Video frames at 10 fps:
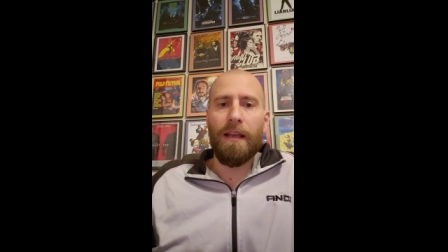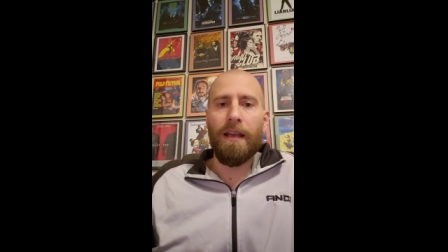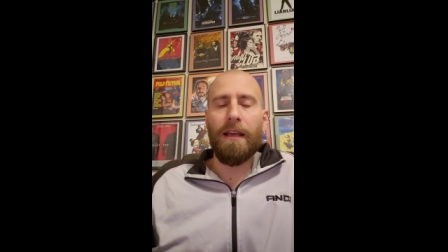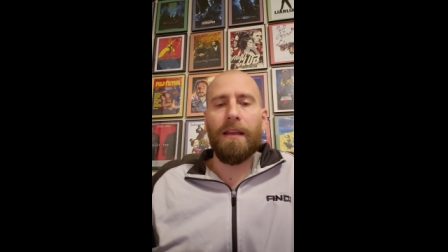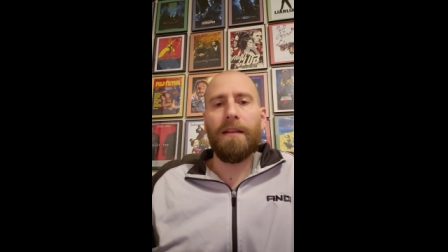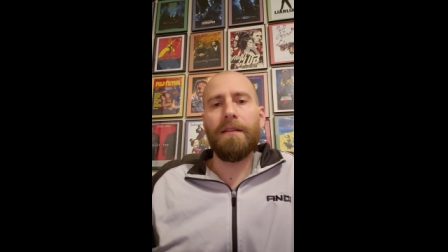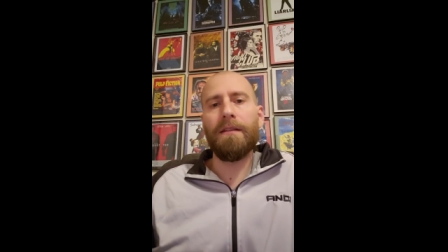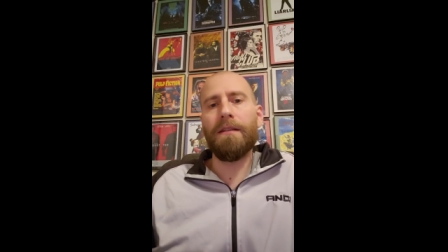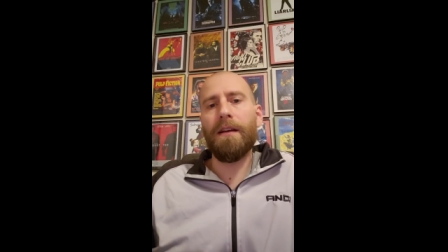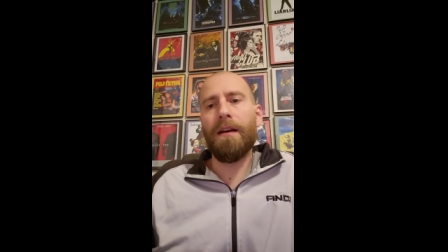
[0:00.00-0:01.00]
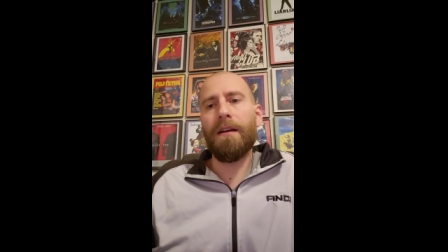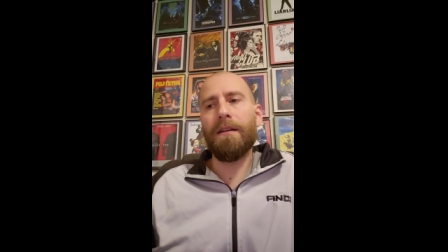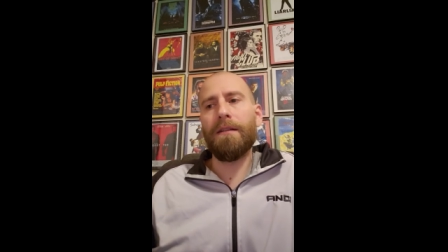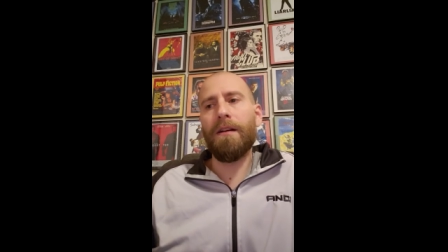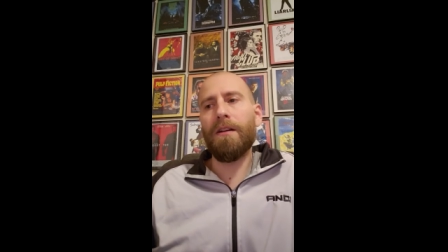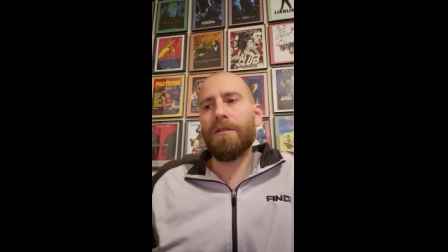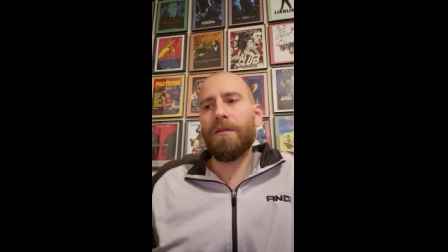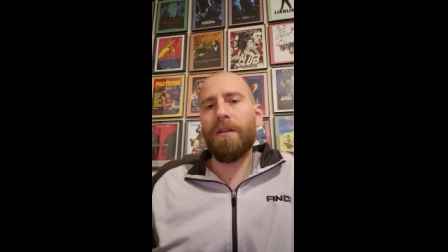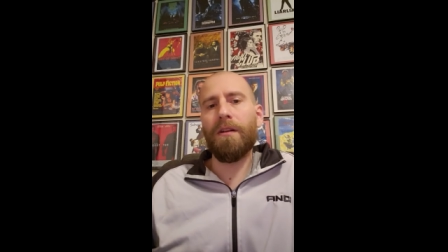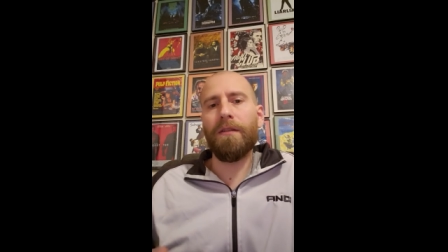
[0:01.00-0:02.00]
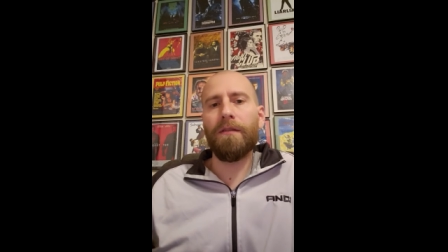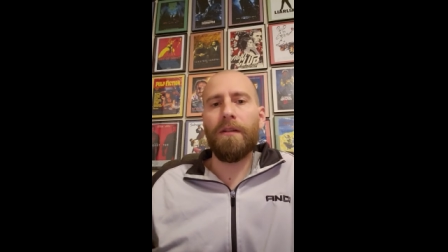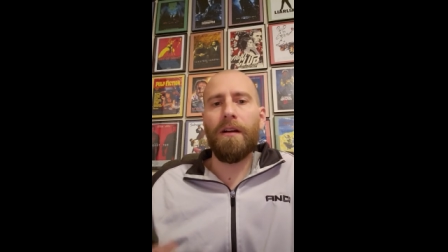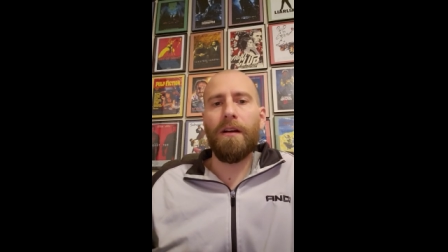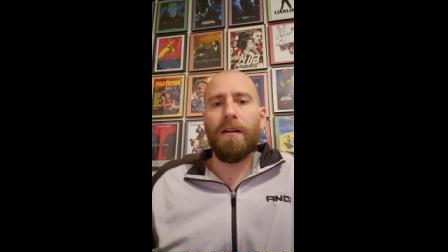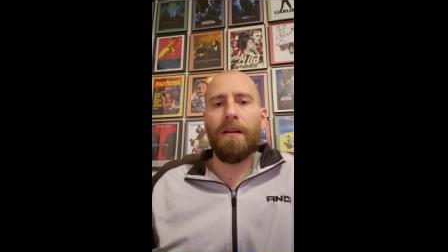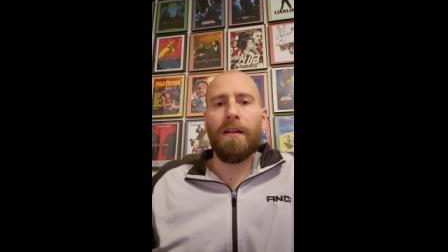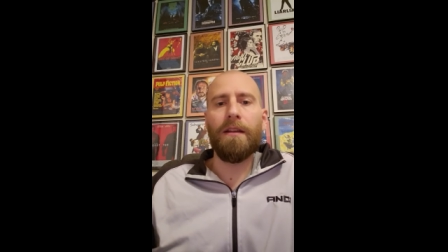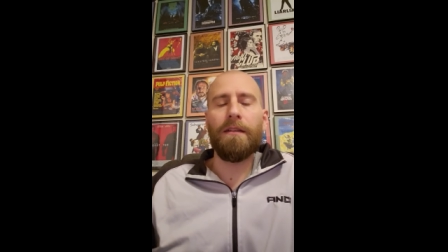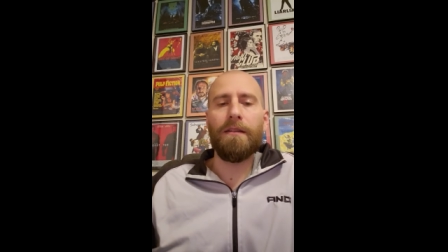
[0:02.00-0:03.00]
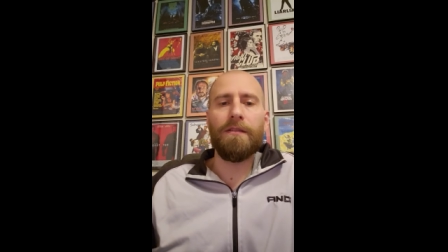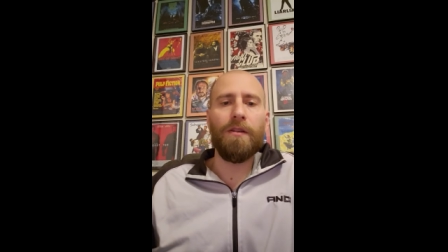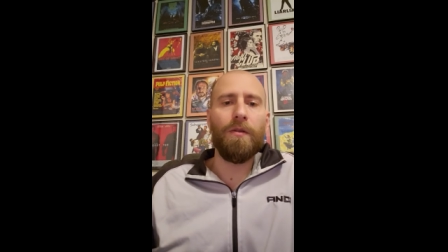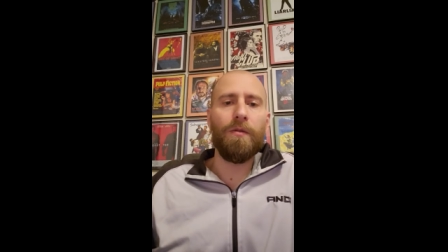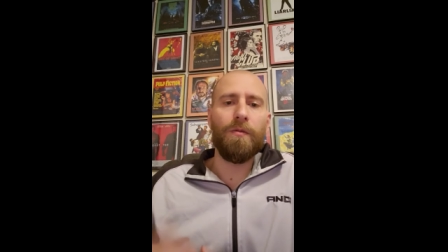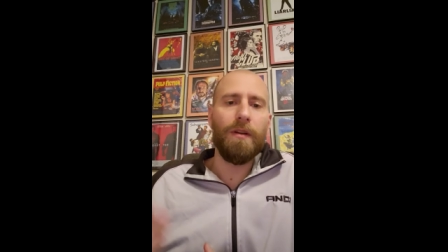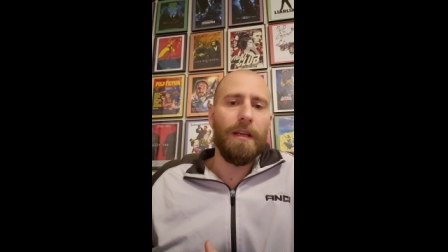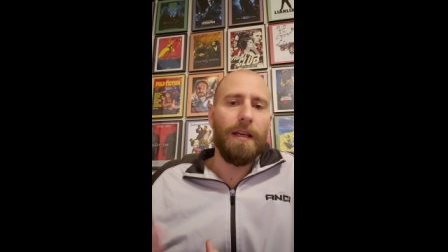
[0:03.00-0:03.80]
And uh, also along, uh, and so